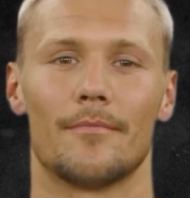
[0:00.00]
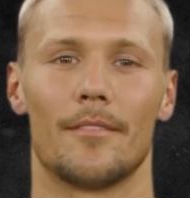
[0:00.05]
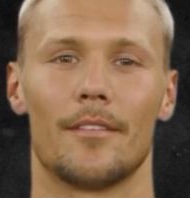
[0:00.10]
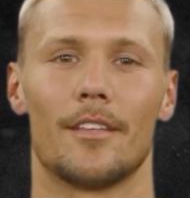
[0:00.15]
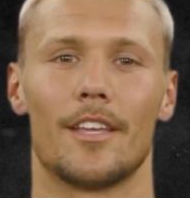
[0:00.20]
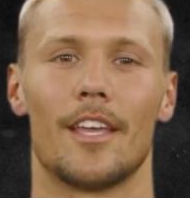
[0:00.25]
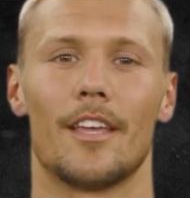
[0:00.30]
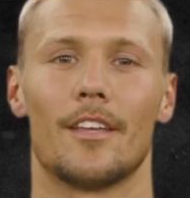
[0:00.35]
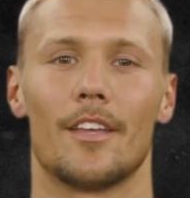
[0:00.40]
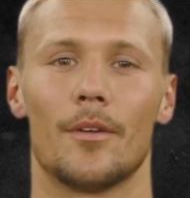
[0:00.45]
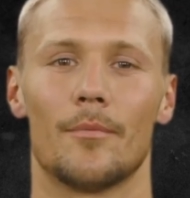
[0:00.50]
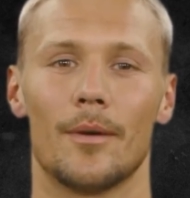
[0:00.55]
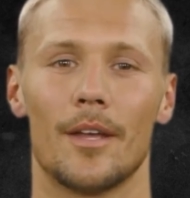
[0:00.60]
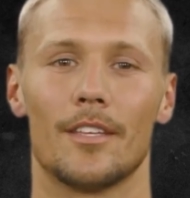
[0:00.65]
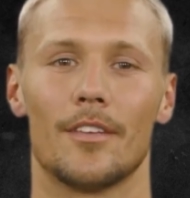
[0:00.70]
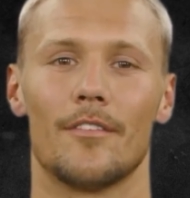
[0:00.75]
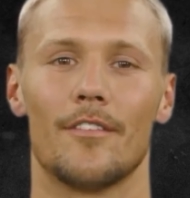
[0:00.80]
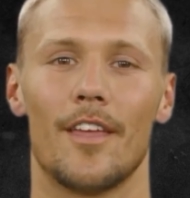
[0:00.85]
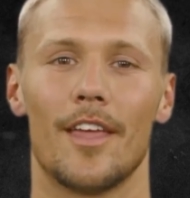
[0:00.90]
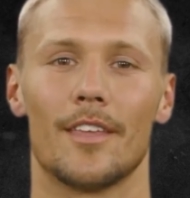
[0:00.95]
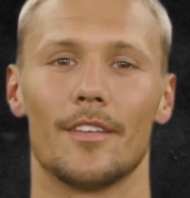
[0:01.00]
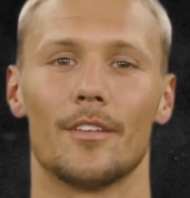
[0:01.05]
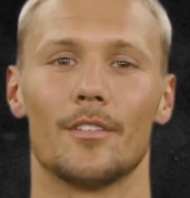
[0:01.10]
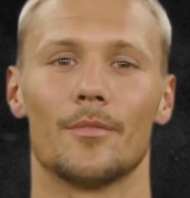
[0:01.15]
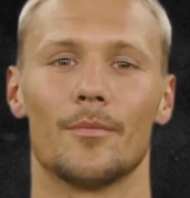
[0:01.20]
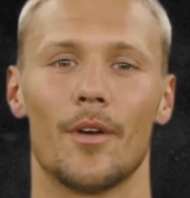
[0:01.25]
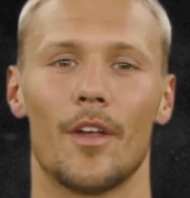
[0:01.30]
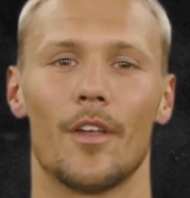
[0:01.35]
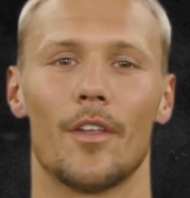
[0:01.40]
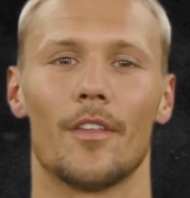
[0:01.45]
Data can be defined as
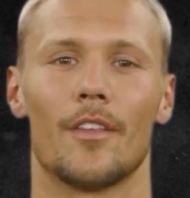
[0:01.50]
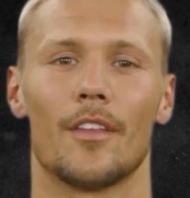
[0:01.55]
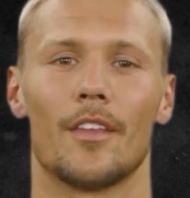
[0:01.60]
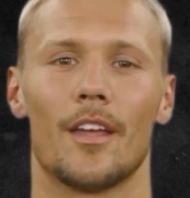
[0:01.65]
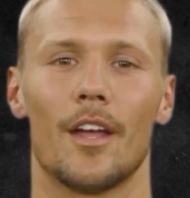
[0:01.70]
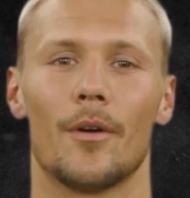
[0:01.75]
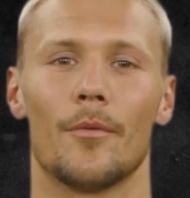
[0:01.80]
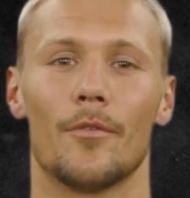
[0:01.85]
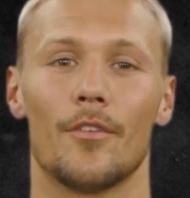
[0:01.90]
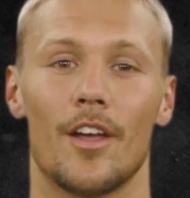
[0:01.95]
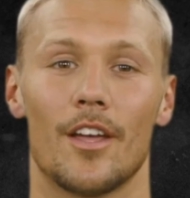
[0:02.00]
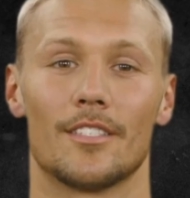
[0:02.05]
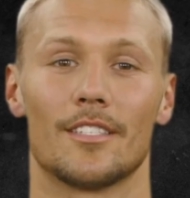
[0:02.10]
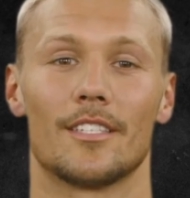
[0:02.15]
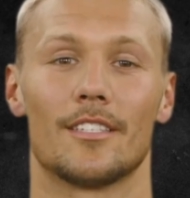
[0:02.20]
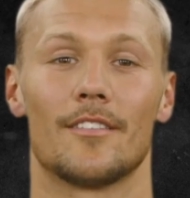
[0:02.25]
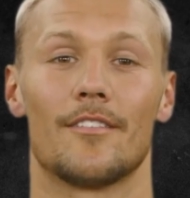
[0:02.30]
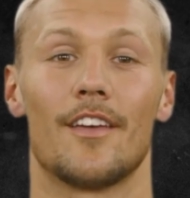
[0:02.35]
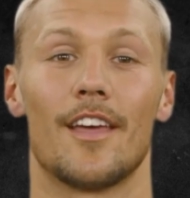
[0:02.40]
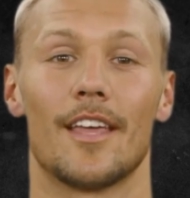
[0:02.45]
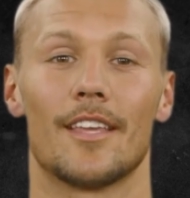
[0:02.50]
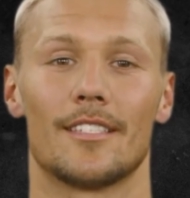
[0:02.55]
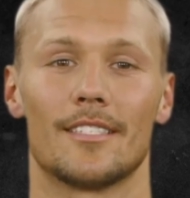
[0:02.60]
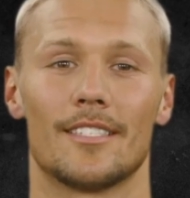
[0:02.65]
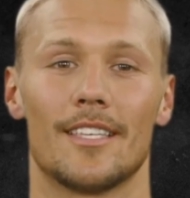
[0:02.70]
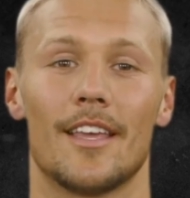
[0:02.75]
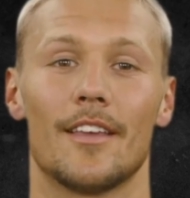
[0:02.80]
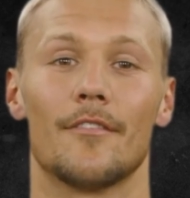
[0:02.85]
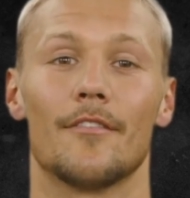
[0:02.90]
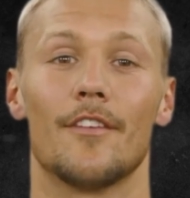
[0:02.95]
raw, unprocessed
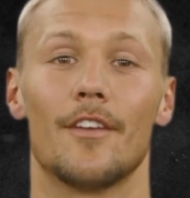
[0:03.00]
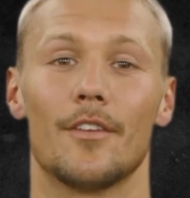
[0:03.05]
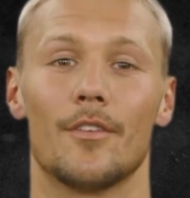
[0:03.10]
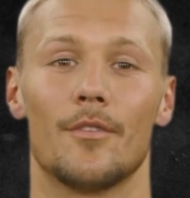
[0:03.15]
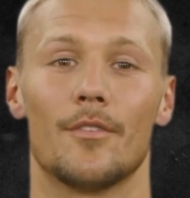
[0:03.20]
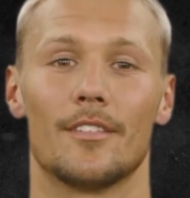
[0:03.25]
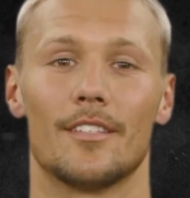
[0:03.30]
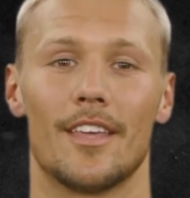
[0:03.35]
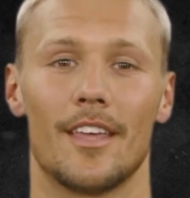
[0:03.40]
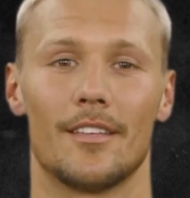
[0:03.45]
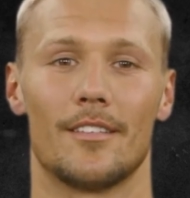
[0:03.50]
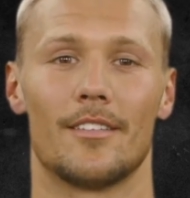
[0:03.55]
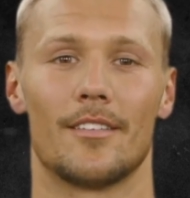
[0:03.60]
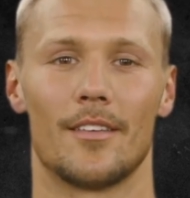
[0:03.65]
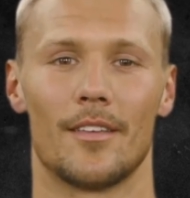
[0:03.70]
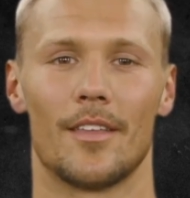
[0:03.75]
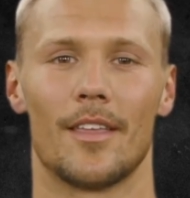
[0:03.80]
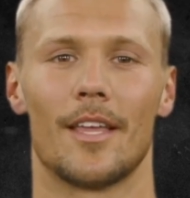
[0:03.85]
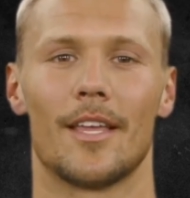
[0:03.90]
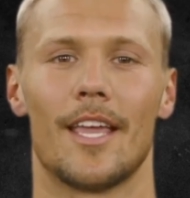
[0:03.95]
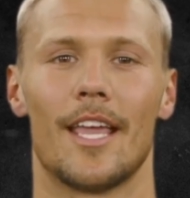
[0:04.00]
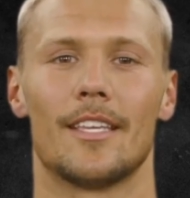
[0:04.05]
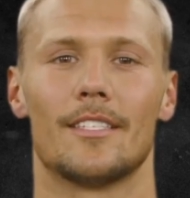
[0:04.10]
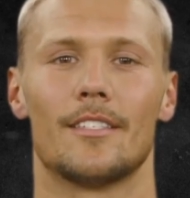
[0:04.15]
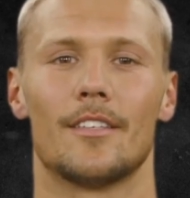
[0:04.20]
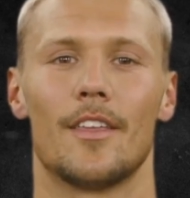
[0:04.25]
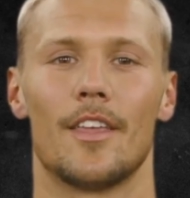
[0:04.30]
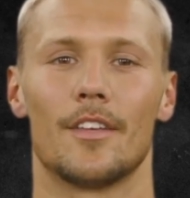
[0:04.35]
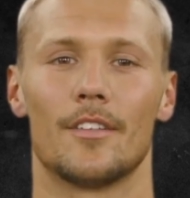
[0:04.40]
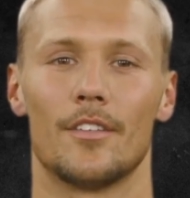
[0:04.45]
facts and figures that, in
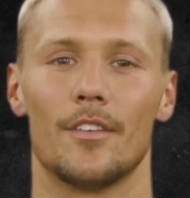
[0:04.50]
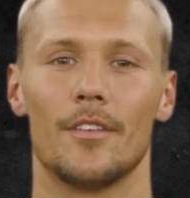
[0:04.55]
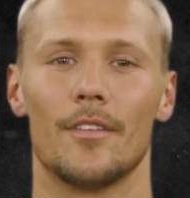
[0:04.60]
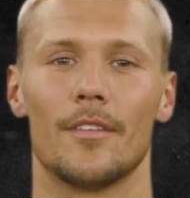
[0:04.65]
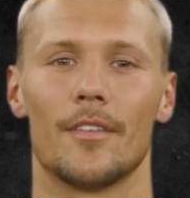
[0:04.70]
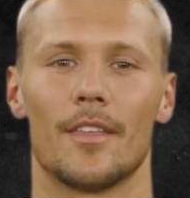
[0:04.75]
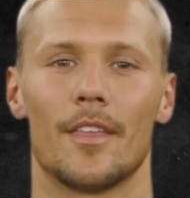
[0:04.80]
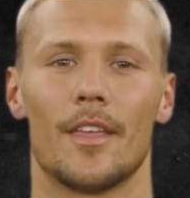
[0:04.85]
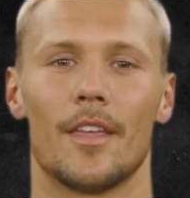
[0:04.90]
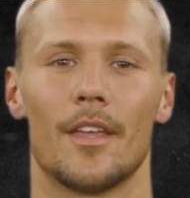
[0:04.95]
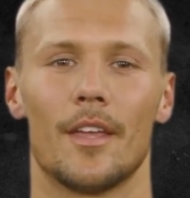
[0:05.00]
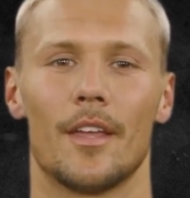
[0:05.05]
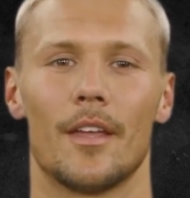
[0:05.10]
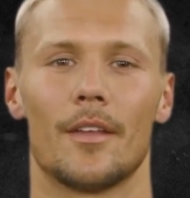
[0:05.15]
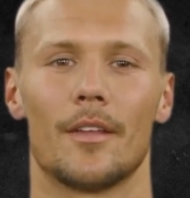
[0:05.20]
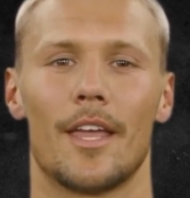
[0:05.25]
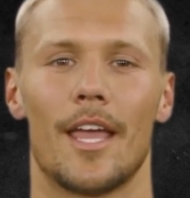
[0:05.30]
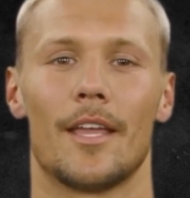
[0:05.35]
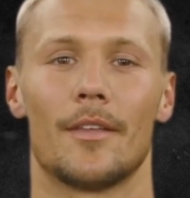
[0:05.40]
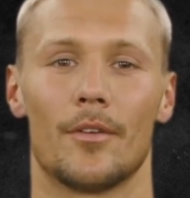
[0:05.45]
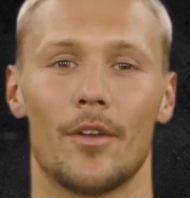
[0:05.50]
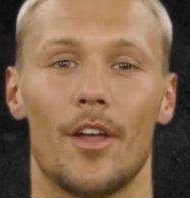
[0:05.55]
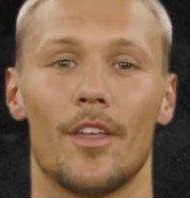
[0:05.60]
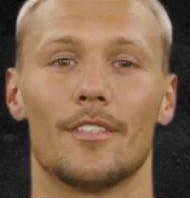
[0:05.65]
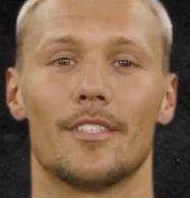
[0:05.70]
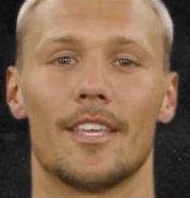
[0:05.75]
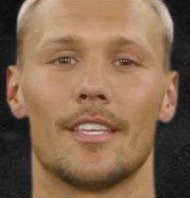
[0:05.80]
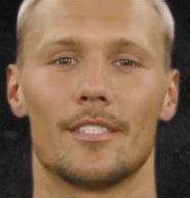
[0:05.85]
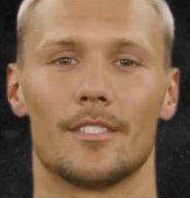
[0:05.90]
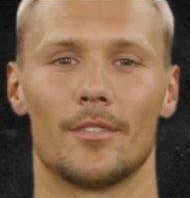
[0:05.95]
isolation, lack
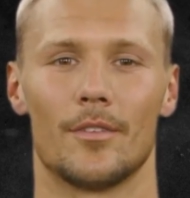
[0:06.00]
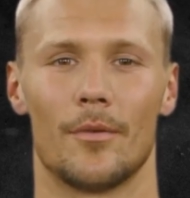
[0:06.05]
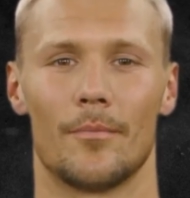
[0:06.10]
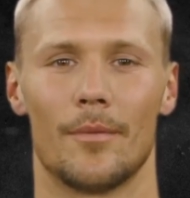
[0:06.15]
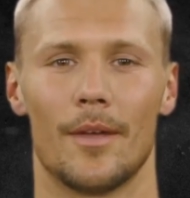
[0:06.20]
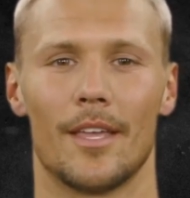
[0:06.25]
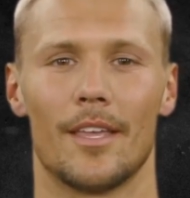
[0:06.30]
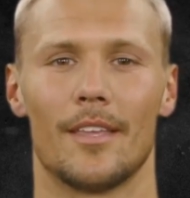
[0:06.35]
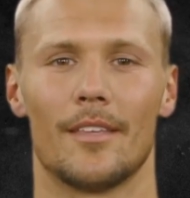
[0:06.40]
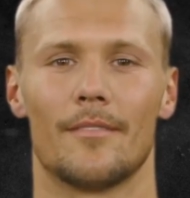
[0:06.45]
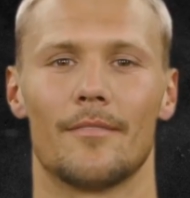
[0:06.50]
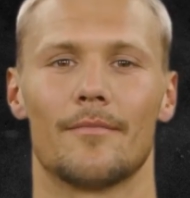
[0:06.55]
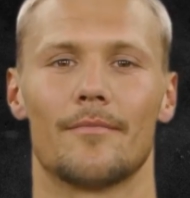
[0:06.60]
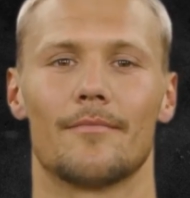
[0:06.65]
context or meaning.